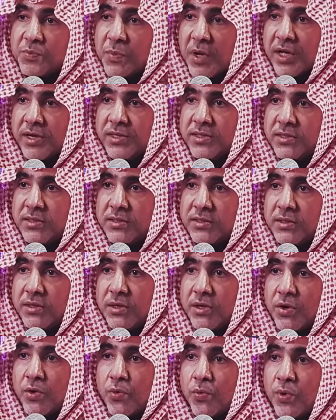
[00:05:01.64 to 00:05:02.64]
part,
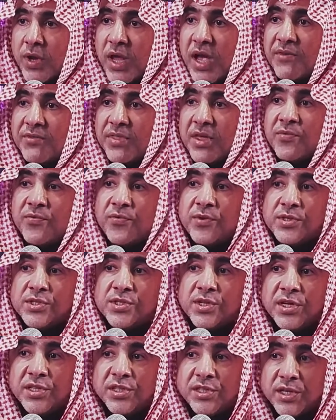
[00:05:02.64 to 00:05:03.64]
we have the
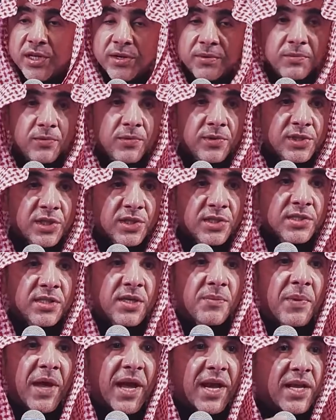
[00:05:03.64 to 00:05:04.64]
infrastructure, which is
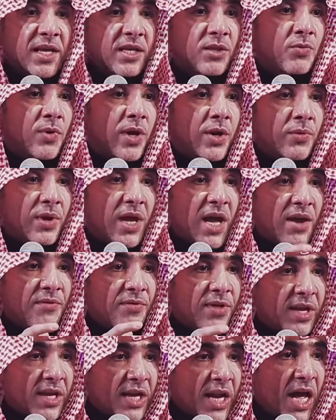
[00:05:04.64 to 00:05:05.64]
the backend, where we have
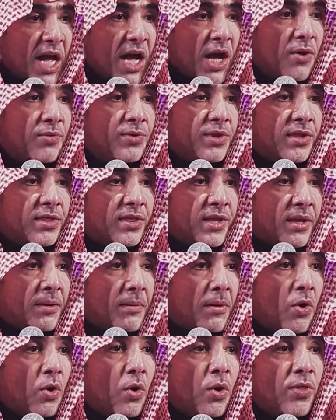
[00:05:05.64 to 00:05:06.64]
the cloud
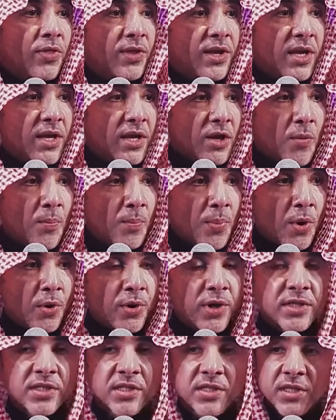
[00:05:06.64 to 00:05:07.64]
and all the
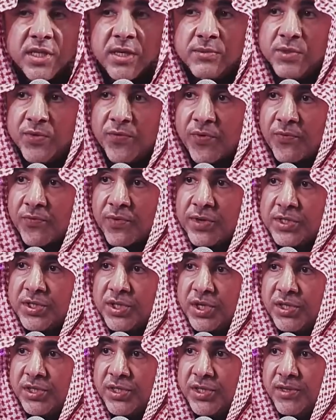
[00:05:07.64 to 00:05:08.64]
components in terms of
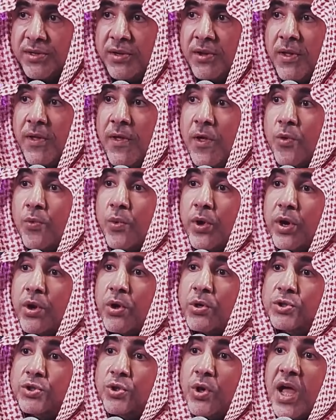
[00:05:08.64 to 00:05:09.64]
infrastructure. We're
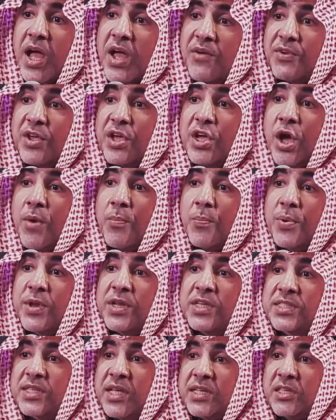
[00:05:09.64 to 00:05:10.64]
also having
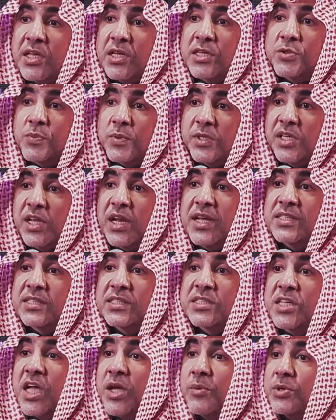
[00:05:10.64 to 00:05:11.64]
companies that are specialized in
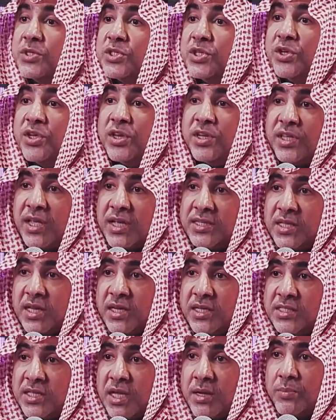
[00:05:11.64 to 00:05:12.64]
cybersecurity, as an
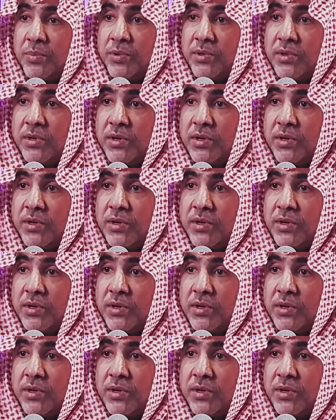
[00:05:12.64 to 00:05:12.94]
example.